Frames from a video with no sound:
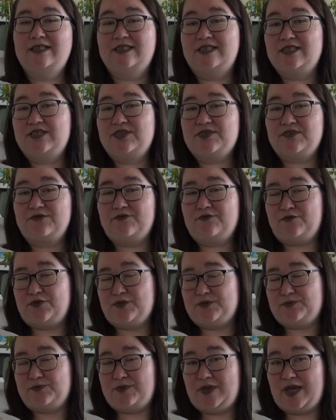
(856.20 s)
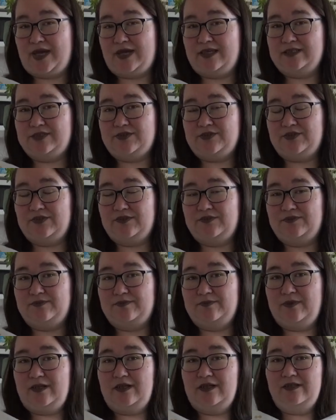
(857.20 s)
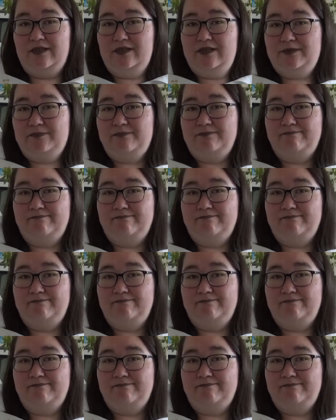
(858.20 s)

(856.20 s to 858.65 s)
This is the front piece of my